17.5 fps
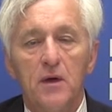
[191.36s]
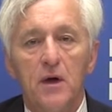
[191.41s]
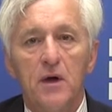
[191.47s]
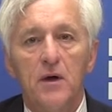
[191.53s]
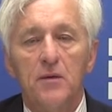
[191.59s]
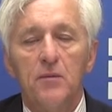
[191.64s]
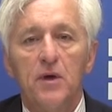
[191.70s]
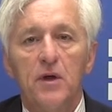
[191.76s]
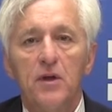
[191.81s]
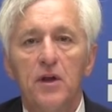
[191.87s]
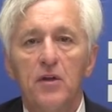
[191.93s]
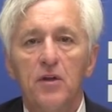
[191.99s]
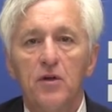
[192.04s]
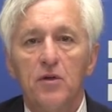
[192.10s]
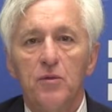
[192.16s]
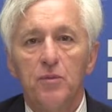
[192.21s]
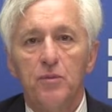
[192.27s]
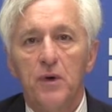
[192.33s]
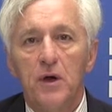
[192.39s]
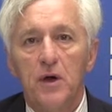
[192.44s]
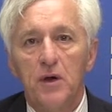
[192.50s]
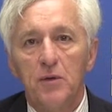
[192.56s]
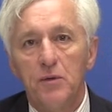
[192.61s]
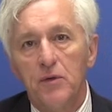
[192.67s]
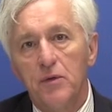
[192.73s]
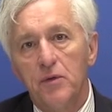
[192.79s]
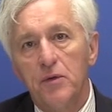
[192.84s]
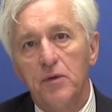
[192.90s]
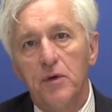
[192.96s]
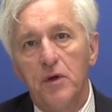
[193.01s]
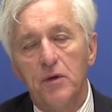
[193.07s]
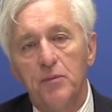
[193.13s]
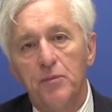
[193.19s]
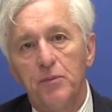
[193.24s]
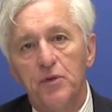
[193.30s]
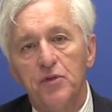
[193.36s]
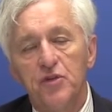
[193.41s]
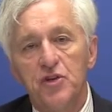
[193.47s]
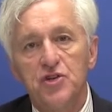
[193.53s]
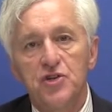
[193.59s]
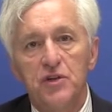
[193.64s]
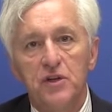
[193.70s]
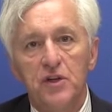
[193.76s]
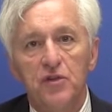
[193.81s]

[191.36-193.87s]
Another position